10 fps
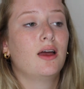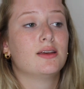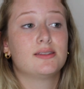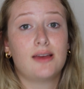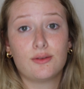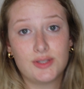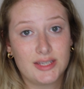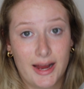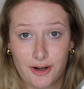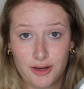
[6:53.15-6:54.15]
Sounds
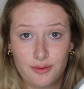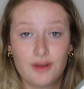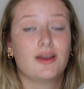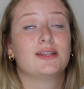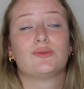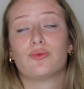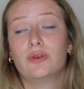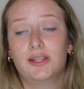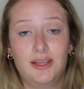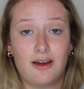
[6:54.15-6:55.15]
scary. It's
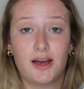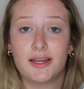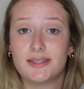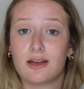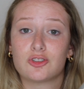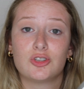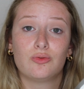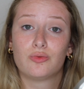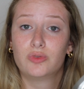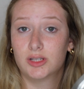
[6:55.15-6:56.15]
really not. It's actually
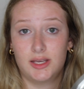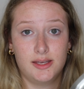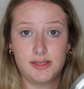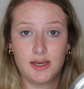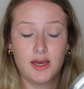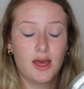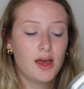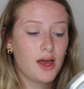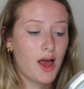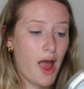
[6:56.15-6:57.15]
really easy.
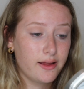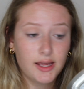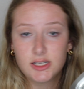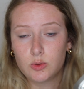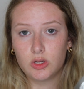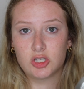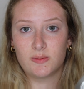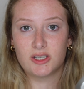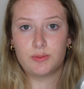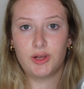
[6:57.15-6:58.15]
I like doing it so
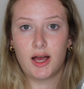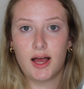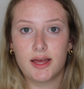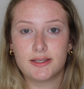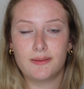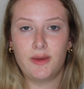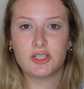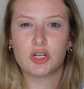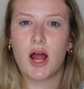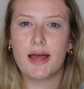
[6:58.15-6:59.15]
much because it
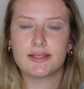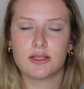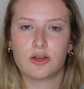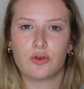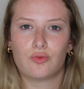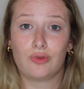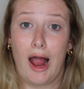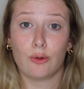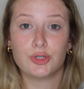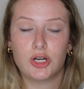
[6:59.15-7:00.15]
makes your eyes look
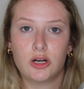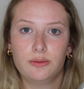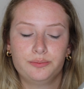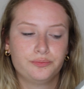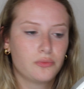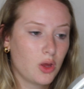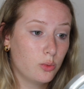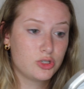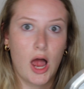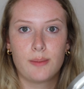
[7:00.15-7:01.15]
rounder,
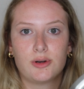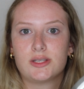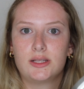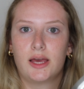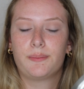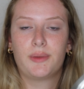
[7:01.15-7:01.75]
which I personally like